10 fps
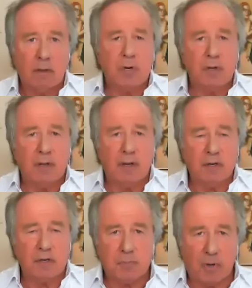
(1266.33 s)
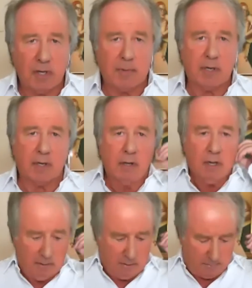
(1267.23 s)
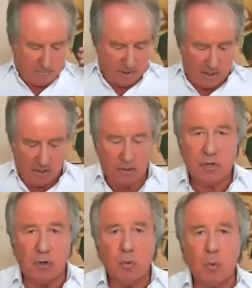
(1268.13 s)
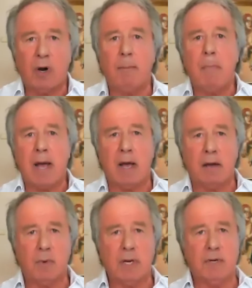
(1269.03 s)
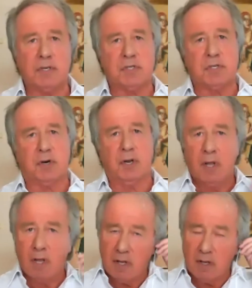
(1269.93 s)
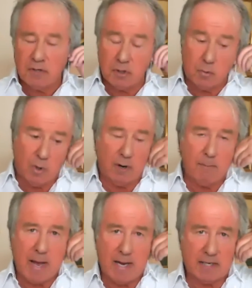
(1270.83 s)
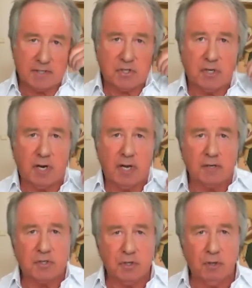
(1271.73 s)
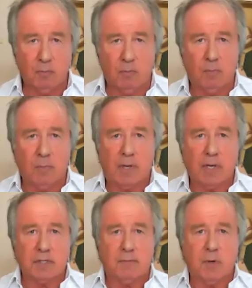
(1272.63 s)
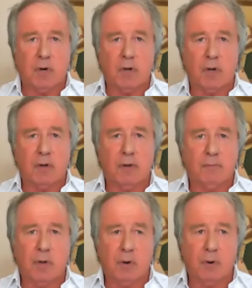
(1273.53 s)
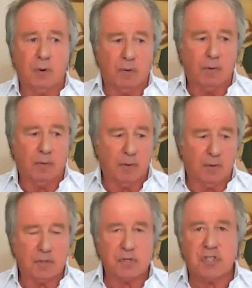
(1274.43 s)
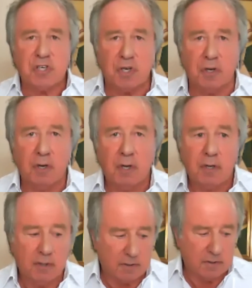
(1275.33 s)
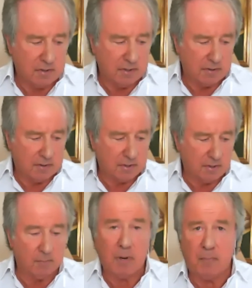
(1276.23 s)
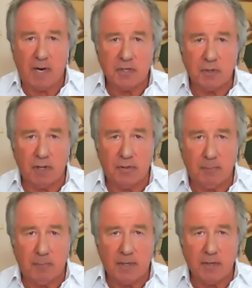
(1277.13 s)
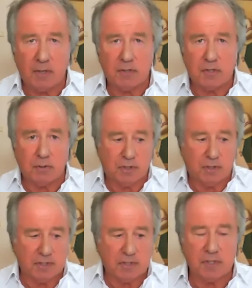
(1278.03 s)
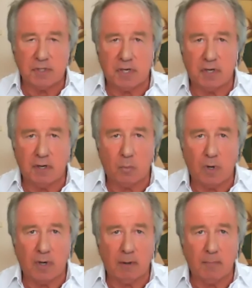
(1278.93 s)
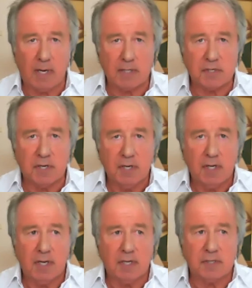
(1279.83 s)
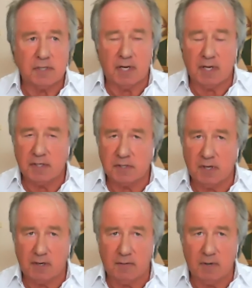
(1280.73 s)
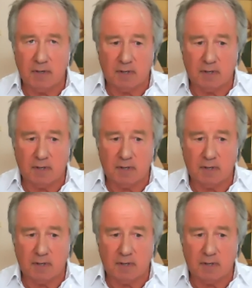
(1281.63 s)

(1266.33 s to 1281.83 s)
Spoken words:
don't. Yeah, you just broke up a little. Oops. You don't wear a mask. Wait a minute. Sorry. You don't wear a mask, I assume, because of your decision not to. So, but mind you, I think by not social distancing and not wearing a mask is not